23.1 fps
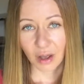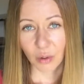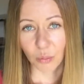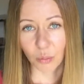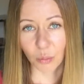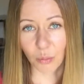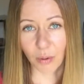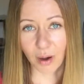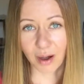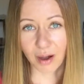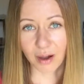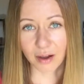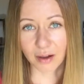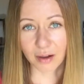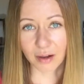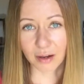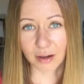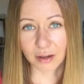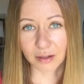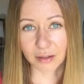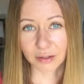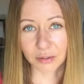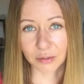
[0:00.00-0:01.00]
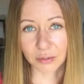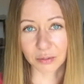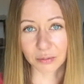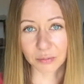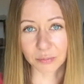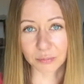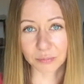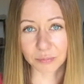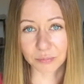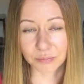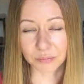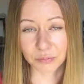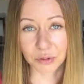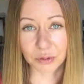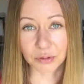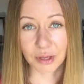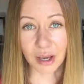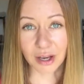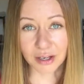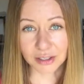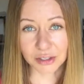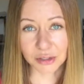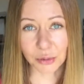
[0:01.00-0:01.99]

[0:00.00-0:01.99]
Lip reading: where young